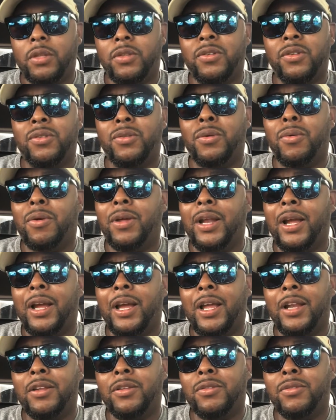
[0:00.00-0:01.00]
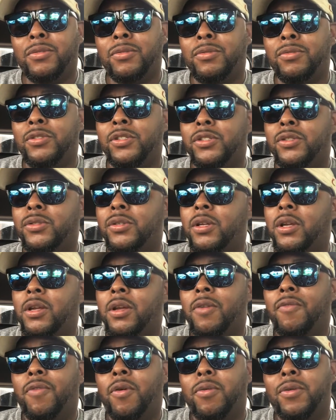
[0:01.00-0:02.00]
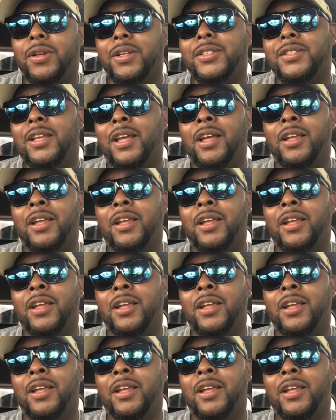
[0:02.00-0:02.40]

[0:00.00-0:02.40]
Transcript: to do what I gotta do. Just focus